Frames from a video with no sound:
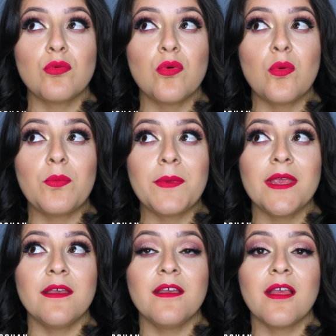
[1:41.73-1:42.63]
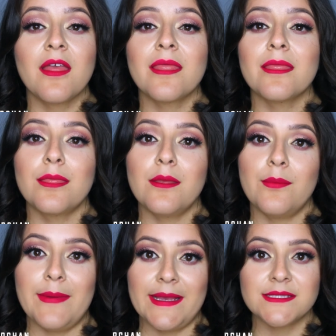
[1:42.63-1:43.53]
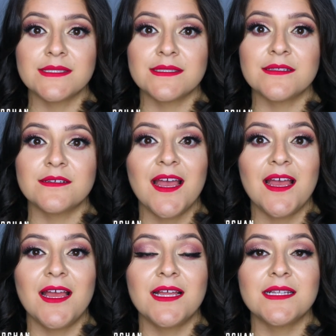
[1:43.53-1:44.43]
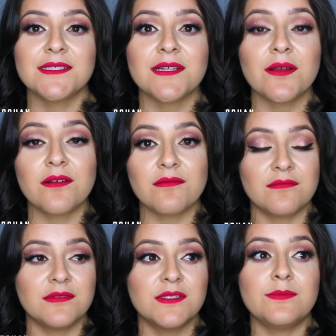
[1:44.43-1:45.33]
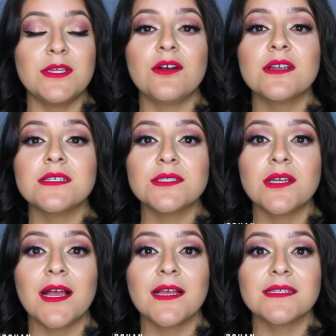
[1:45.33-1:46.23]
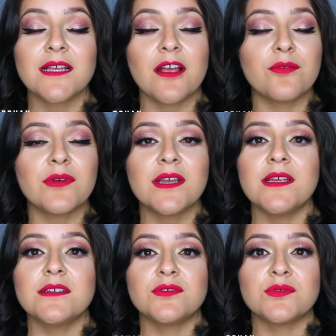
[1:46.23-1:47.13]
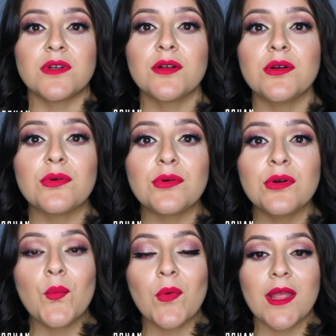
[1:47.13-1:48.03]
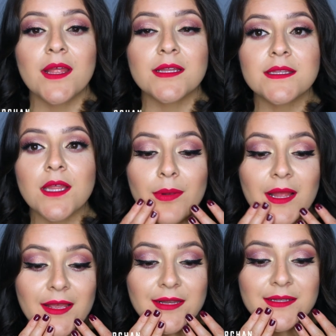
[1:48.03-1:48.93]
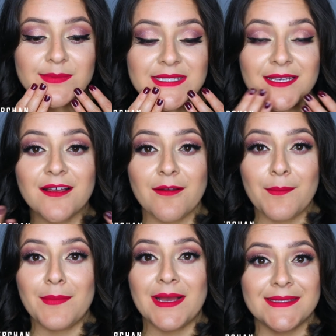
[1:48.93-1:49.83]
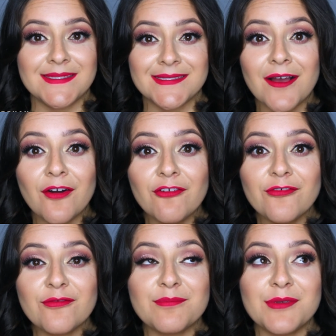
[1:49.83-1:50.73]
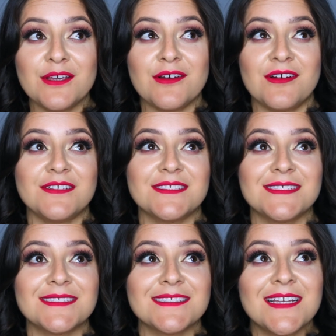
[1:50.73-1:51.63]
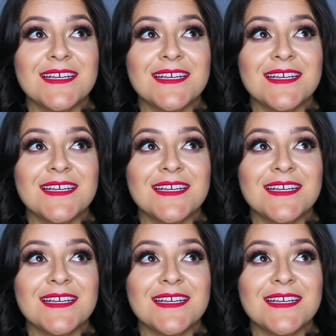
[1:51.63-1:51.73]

will be the best. And to be honest, you guys, I already struggle with applying lipstick myself because